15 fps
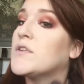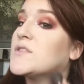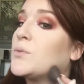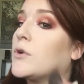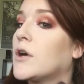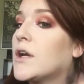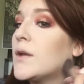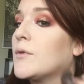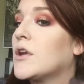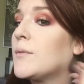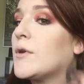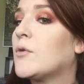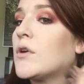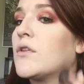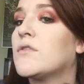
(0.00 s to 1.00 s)
worried I'm gonna
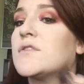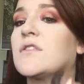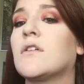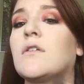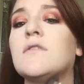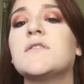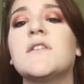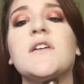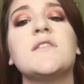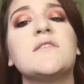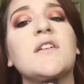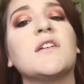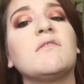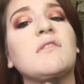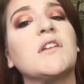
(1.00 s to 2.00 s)
be one of those girls that has
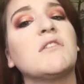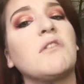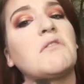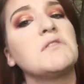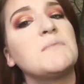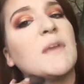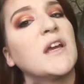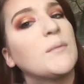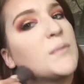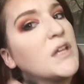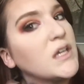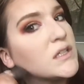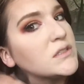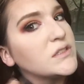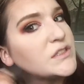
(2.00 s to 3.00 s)
like a really gross makeup
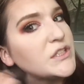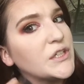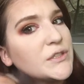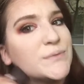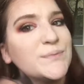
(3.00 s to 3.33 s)
line, so